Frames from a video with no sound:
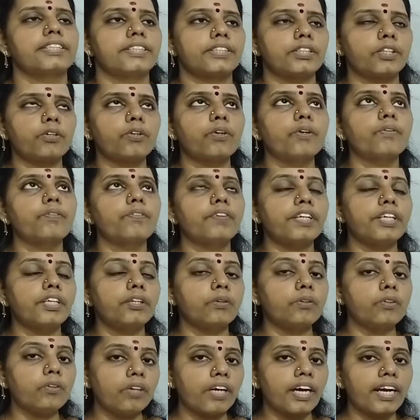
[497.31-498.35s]
So when
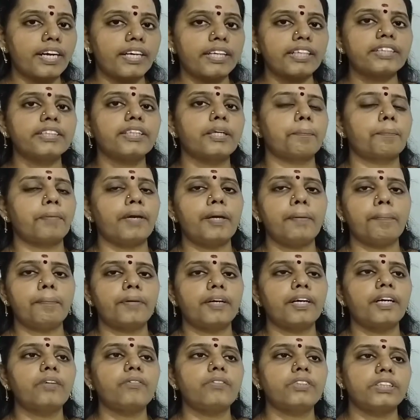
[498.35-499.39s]
you look at the
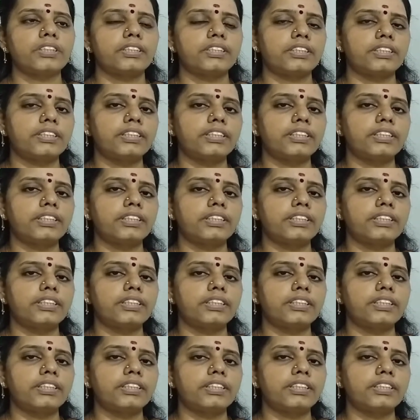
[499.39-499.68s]
paper which is